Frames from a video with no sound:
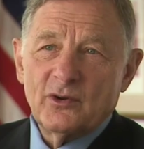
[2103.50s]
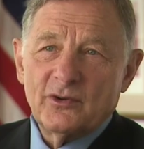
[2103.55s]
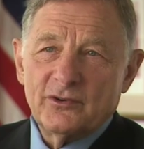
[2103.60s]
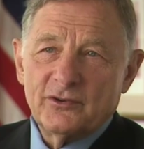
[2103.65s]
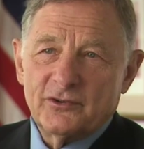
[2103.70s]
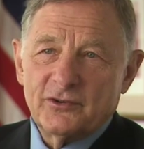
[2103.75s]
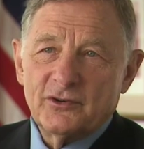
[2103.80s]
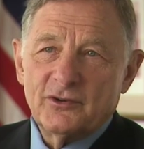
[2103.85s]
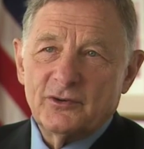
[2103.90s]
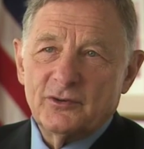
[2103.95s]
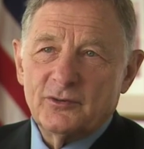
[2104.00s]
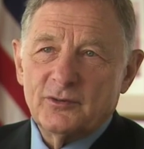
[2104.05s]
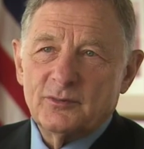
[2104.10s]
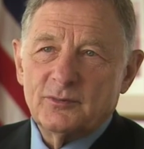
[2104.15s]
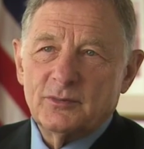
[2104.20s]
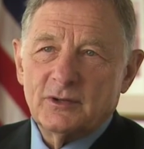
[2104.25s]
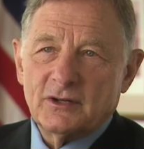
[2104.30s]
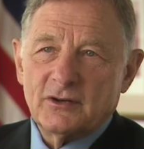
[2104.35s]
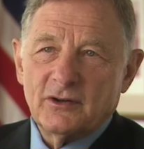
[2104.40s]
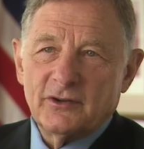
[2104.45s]
wasn't true,
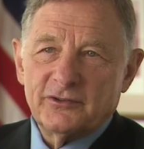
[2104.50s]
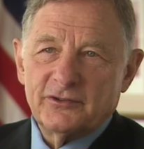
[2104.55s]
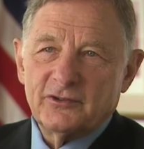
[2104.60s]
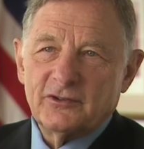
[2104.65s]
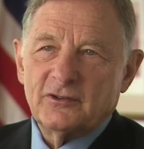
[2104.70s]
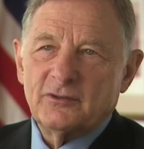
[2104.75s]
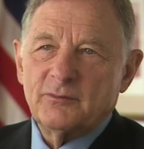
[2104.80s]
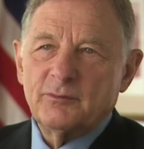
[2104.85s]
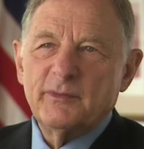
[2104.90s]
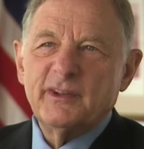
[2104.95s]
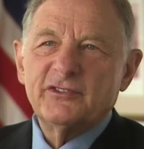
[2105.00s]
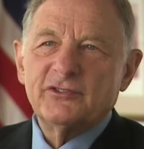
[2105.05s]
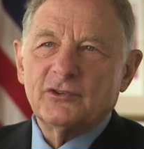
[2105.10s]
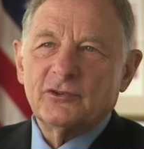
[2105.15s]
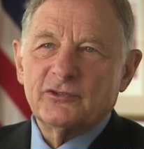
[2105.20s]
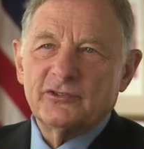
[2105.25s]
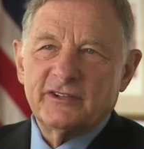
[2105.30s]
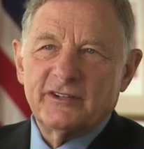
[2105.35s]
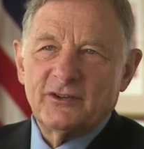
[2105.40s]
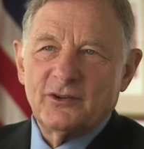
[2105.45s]
because the
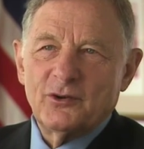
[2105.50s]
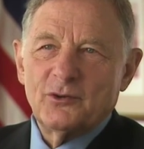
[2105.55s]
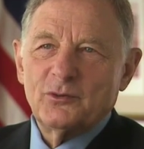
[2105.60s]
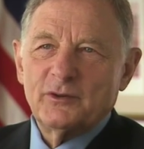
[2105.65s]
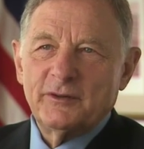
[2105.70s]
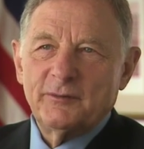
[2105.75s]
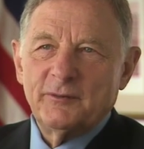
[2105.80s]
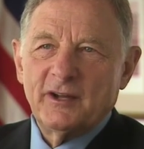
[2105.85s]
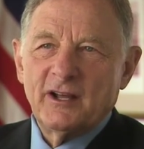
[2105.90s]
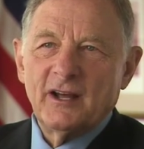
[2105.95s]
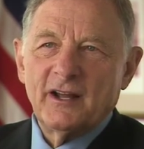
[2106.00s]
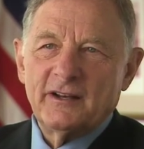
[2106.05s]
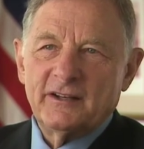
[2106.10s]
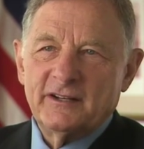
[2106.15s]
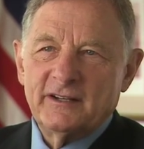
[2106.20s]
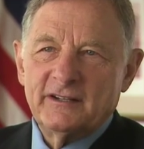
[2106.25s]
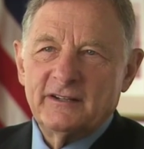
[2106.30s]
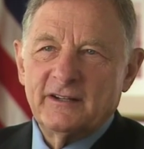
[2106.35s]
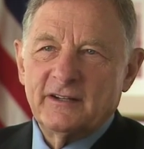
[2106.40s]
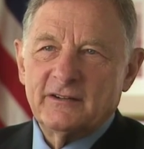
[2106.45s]
missiles had only
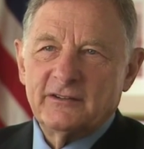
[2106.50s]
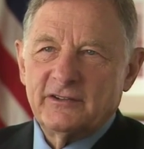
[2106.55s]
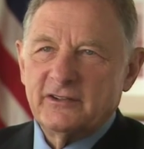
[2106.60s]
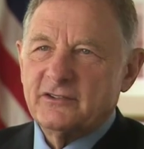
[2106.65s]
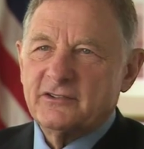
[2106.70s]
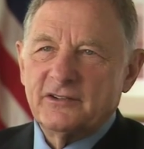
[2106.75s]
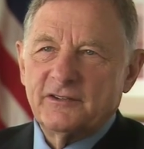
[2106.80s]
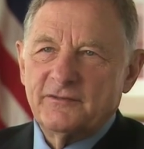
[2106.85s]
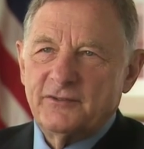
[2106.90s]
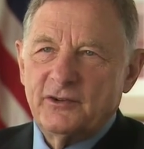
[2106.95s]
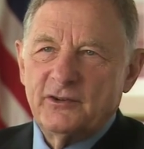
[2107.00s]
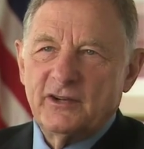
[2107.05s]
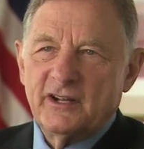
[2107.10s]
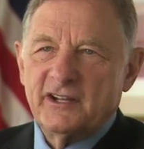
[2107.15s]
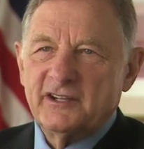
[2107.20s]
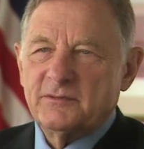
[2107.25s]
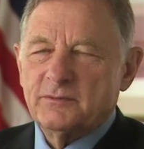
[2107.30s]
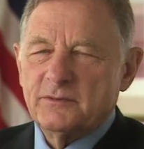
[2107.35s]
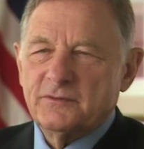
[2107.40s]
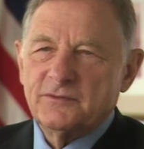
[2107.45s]
gotten in there just a few
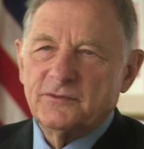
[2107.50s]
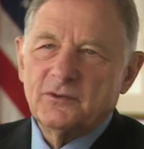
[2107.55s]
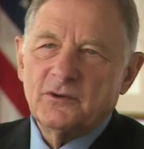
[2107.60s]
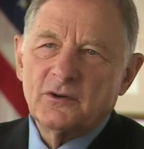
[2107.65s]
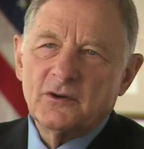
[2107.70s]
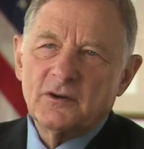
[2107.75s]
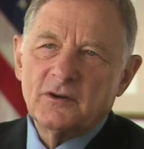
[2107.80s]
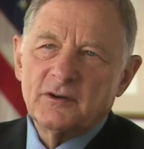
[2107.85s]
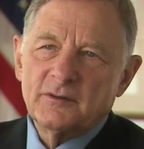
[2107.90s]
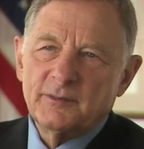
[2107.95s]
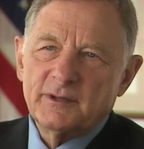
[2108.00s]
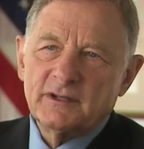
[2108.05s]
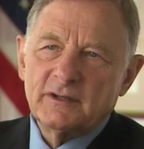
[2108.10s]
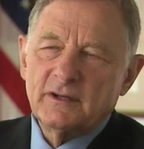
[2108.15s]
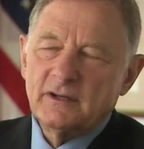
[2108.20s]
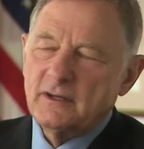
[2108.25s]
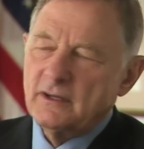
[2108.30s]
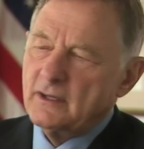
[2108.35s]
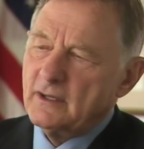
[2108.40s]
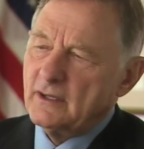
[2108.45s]
days before.
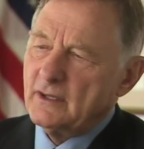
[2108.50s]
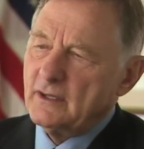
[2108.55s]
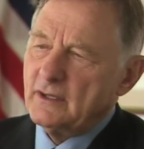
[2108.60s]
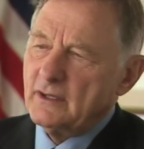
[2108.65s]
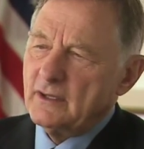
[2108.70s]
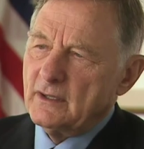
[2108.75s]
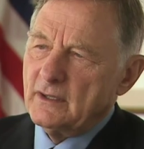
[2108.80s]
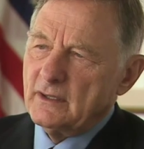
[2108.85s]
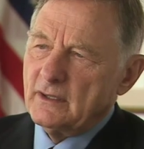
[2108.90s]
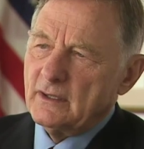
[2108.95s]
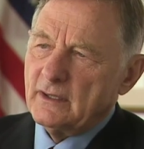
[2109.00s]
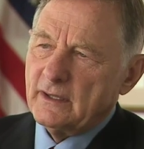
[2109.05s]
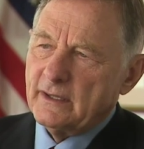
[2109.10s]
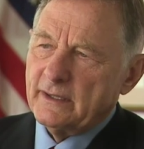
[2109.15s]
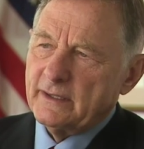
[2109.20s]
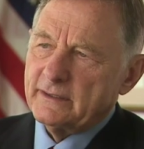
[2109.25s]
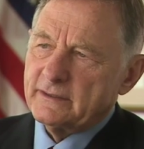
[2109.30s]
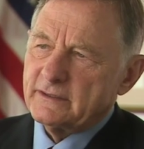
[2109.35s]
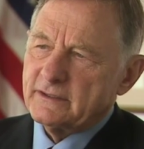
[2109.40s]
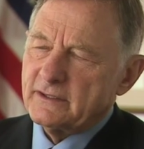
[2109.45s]

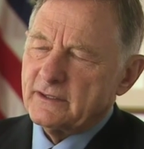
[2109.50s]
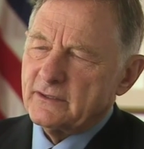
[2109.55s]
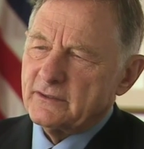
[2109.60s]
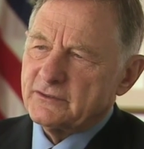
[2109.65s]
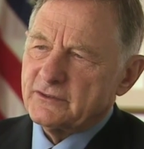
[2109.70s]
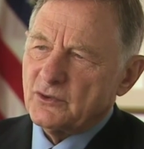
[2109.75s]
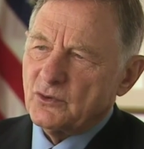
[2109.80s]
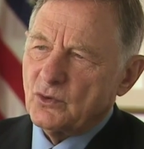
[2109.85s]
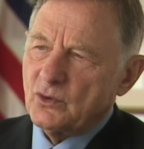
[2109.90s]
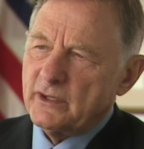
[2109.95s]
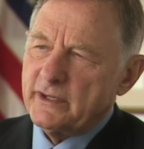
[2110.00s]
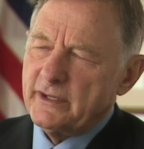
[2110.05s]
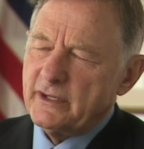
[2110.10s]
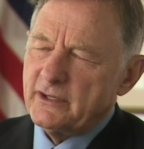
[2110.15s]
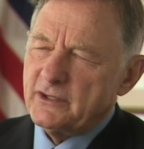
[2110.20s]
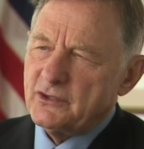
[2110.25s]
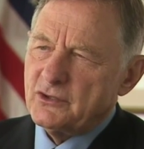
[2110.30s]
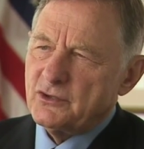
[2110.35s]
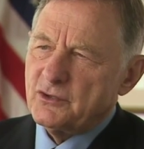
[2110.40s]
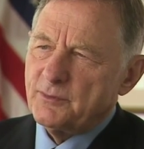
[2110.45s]
And so what do you
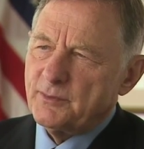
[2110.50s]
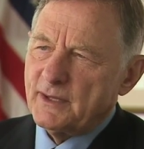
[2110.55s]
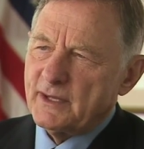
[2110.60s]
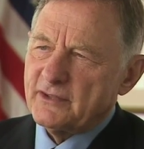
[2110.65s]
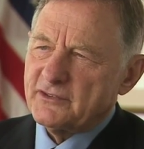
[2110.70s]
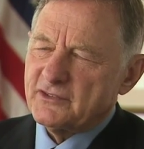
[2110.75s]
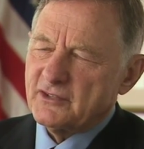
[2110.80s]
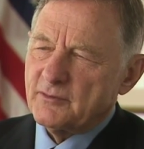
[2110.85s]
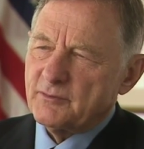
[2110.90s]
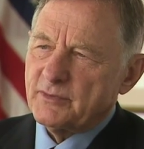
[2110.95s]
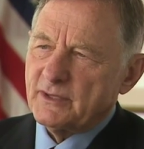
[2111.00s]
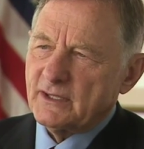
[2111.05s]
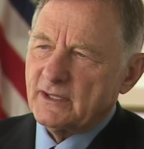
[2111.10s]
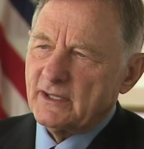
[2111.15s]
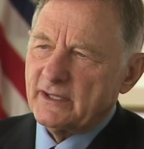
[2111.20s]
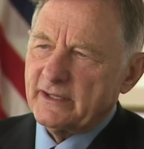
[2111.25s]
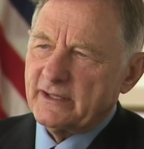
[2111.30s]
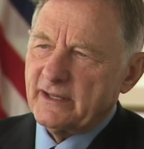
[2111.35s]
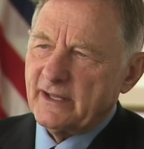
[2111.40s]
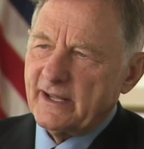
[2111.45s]
do about something
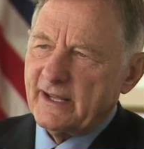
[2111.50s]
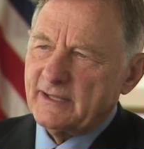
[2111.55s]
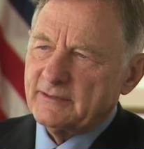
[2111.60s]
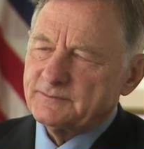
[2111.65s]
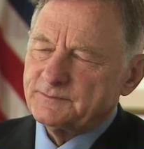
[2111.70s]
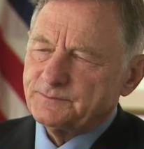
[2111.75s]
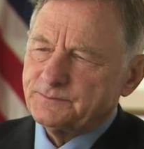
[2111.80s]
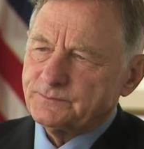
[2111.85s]
like that?